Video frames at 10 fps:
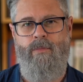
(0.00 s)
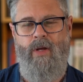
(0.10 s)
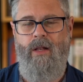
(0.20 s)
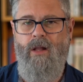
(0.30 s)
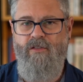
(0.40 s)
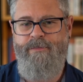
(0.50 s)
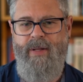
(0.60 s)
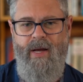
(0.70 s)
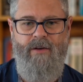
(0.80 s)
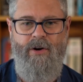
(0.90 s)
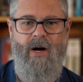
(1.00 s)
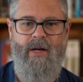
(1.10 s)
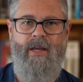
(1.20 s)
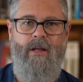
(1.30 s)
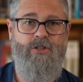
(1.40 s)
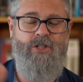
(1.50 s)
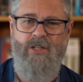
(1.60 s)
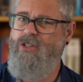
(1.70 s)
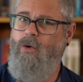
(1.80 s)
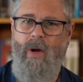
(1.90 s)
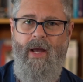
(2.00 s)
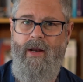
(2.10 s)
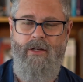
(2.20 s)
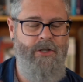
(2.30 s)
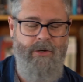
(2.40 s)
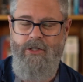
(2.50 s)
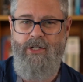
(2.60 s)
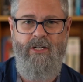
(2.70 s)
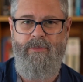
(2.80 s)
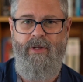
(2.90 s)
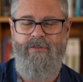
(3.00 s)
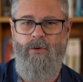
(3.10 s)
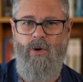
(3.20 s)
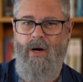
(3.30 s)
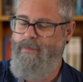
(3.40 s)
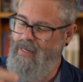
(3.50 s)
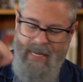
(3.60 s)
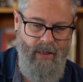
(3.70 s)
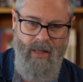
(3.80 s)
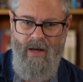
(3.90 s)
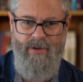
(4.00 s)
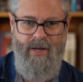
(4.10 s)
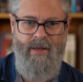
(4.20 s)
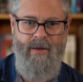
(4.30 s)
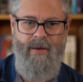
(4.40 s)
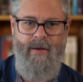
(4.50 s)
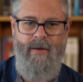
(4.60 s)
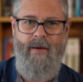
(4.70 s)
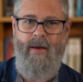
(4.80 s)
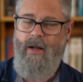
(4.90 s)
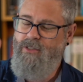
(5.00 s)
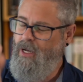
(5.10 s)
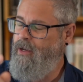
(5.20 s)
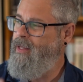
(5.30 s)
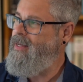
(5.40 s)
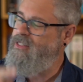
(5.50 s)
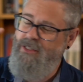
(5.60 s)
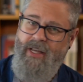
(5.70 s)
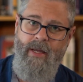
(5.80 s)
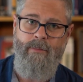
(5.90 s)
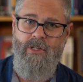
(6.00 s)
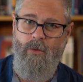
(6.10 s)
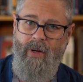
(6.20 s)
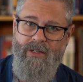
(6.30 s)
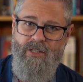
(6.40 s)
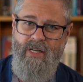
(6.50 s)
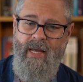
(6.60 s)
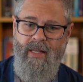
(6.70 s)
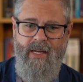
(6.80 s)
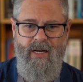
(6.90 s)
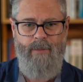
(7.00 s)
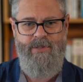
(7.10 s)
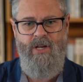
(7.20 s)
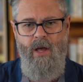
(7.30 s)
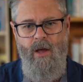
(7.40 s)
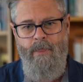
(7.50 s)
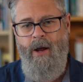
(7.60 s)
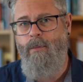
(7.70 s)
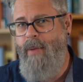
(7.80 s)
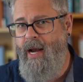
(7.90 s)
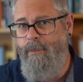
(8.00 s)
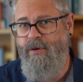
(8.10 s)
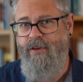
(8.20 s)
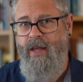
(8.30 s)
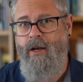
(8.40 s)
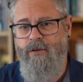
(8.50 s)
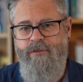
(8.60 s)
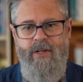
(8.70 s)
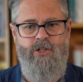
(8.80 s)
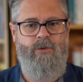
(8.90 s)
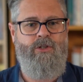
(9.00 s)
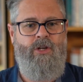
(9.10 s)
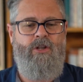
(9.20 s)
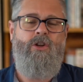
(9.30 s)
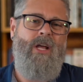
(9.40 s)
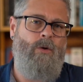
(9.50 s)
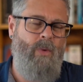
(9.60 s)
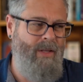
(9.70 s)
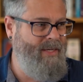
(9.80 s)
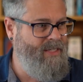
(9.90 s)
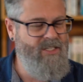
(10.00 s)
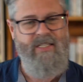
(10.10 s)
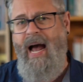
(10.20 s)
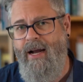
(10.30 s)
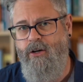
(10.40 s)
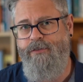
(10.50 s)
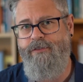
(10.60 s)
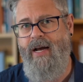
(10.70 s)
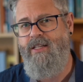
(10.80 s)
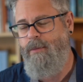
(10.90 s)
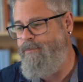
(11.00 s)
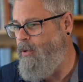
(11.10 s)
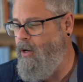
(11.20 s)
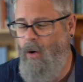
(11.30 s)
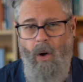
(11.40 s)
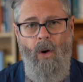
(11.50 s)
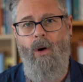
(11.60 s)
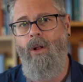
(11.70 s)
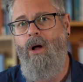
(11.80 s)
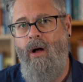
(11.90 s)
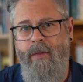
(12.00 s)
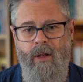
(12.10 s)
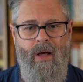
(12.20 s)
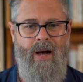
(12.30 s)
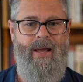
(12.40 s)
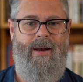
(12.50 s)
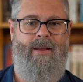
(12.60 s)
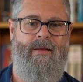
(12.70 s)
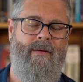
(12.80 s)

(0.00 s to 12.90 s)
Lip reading: I love playoff hockey. It's just the way it is. You can judge me if you want, but I love it. And I'll tell you this, teams that win Stanley Cups are made up of individuals that are willing to sacrifice and put it all on the line.